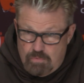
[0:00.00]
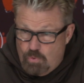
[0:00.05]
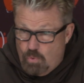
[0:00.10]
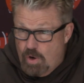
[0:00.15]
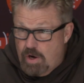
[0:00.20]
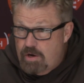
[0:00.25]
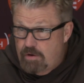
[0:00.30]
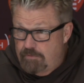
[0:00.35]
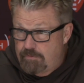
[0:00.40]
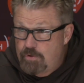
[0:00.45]

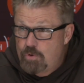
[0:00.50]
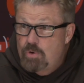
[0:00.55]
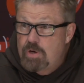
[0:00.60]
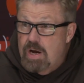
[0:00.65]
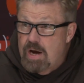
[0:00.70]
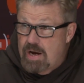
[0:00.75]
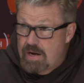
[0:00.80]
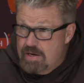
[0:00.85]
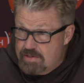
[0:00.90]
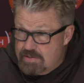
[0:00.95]
quite a few
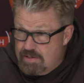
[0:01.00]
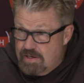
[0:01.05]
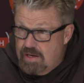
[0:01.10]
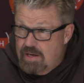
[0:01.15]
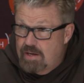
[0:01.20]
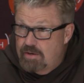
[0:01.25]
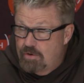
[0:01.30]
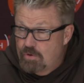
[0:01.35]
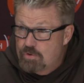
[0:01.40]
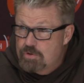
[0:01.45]
guys that
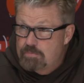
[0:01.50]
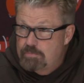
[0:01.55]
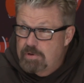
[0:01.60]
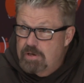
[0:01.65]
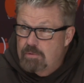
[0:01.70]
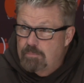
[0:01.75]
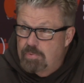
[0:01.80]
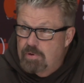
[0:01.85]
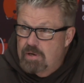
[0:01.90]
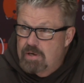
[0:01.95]
had those
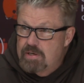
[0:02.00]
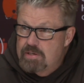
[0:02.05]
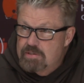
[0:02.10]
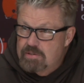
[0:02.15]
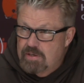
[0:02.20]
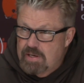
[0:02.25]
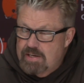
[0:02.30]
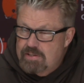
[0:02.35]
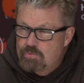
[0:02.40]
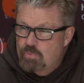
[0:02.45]
big plays,
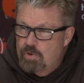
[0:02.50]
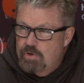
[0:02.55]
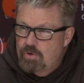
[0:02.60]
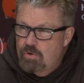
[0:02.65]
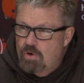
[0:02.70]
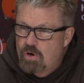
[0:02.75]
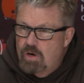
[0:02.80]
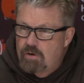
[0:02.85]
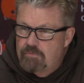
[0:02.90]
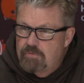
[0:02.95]
and that's when
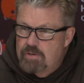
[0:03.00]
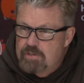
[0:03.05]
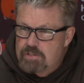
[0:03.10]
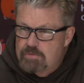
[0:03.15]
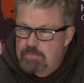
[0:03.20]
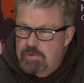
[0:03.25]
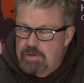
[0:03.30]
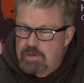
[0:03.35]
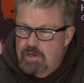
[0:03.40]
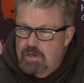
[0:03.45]
your offense
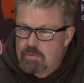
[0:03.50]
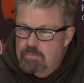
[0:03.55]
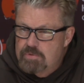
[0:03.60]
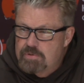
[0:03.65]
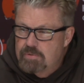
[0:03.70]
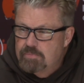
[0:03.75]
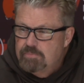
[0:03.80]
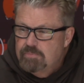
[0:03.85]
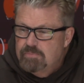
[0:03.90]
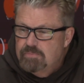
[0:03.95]

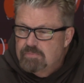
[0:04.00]
becomes